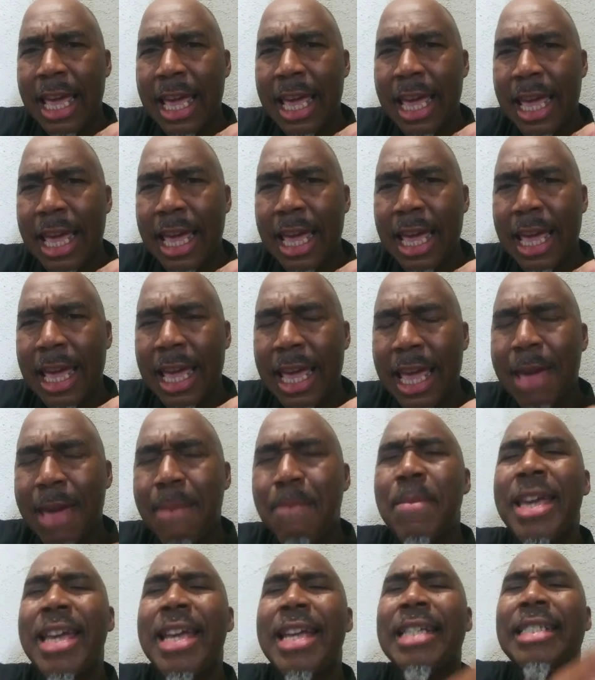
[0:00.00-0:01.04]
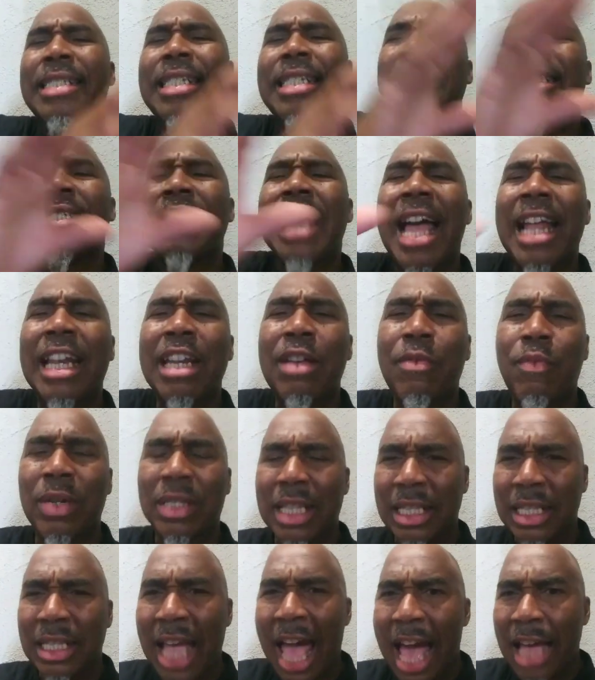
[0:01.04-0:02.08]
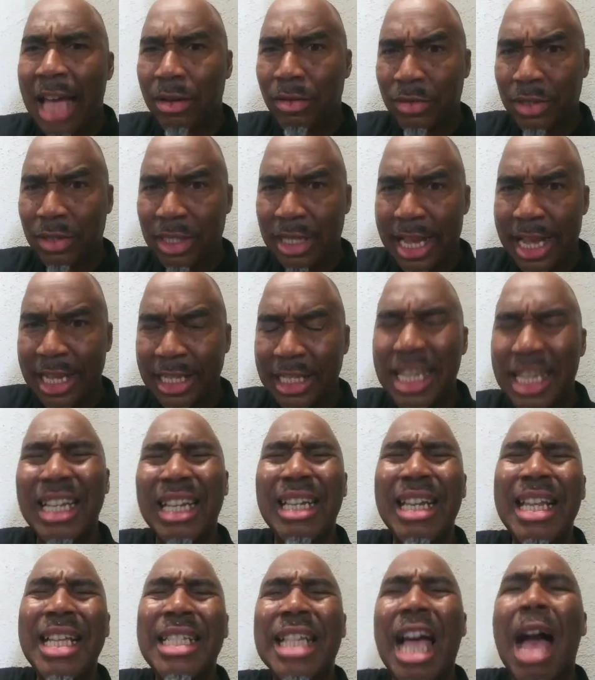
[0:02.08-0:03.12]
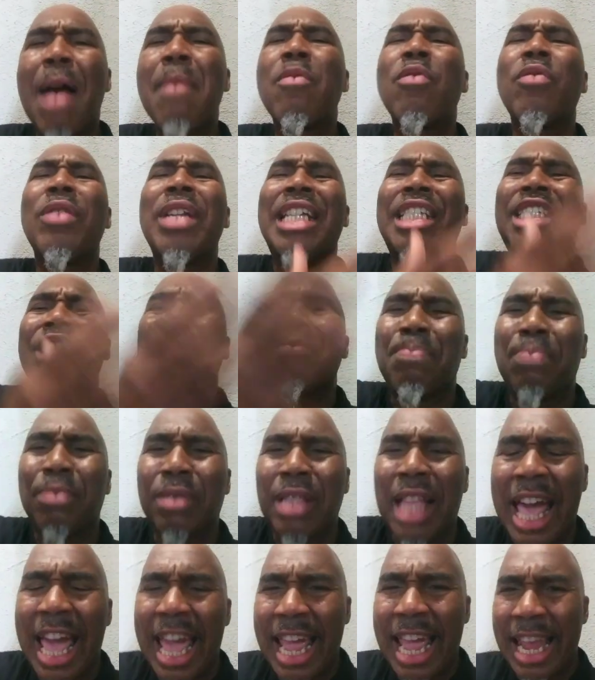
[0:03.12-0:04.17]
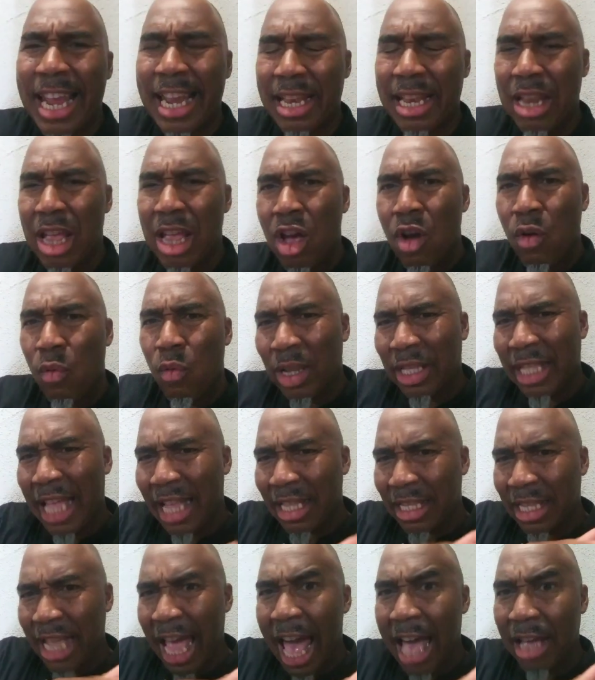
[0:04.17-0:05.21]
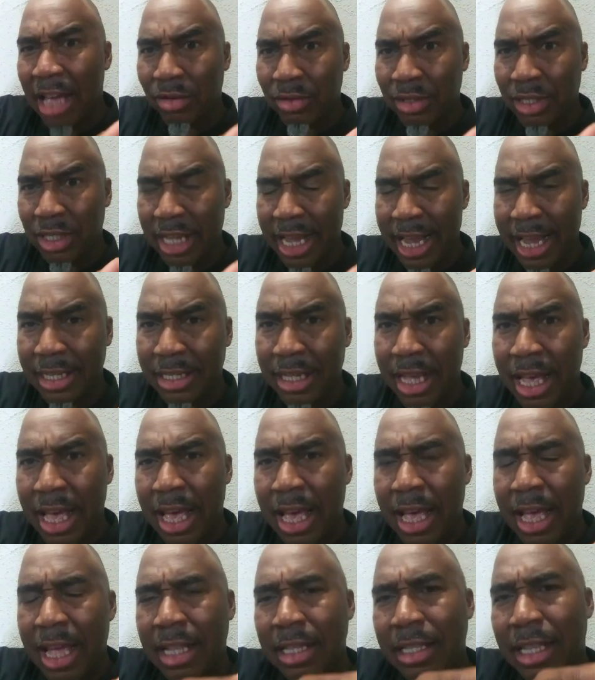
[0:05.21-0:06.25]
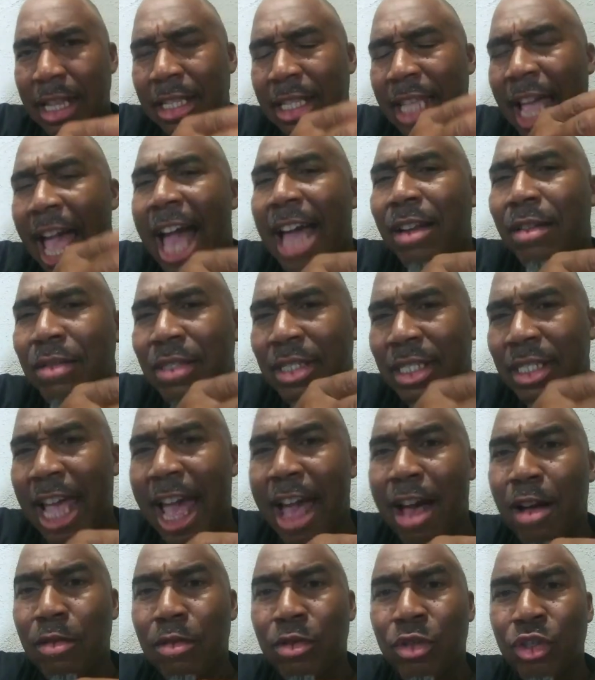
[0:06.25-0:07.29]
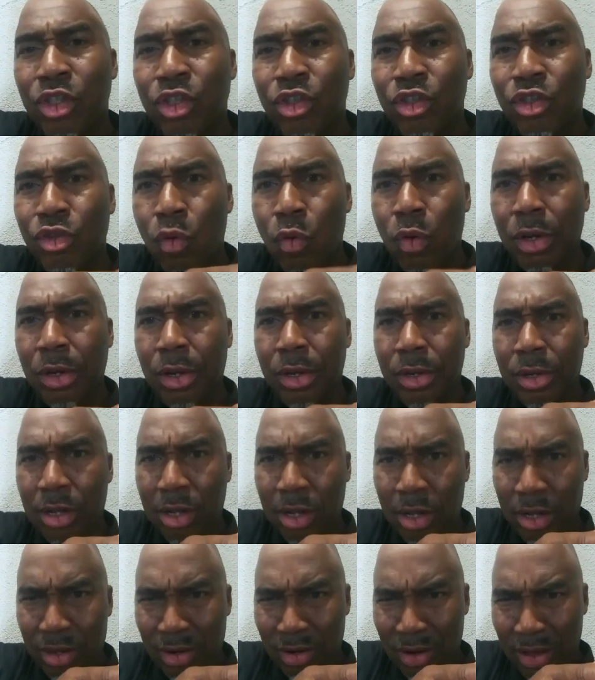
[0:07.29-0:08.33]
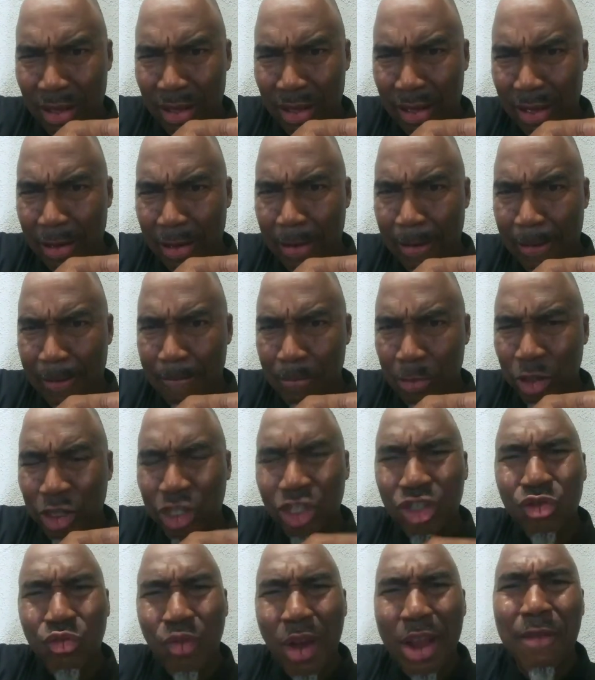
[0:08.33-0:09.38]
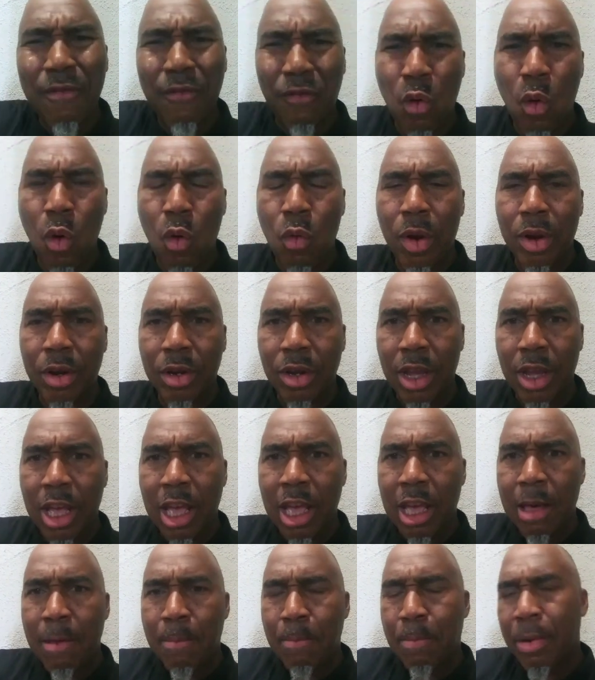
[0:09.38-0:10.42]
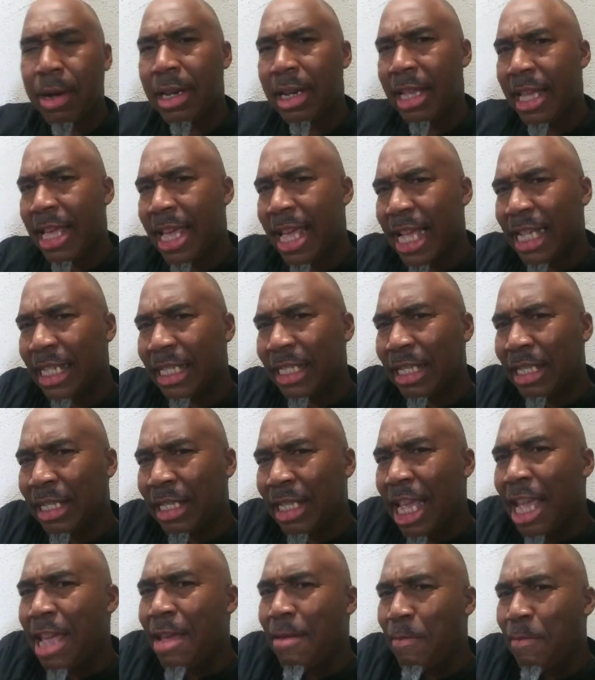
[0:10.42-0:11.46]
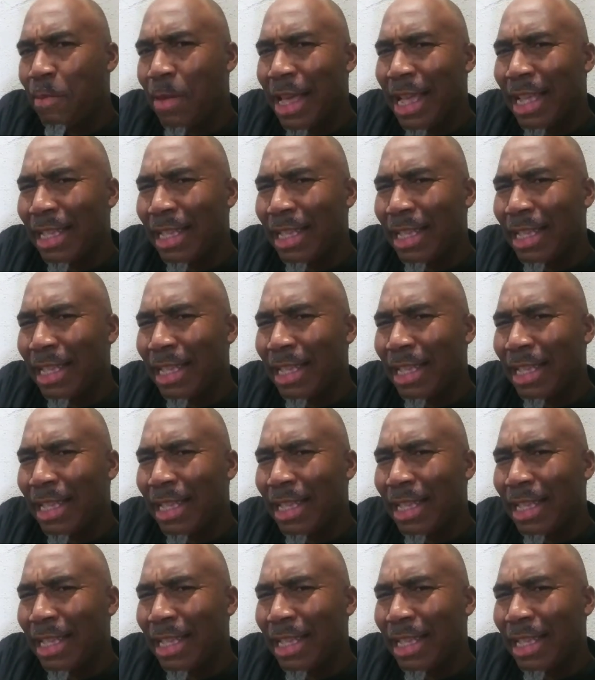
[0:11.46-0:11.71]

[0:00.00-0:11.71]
It, it means exactly what the title says. At least I'm going to explain what that title says. The title sounds sort of uh, straightforward, but it's deep.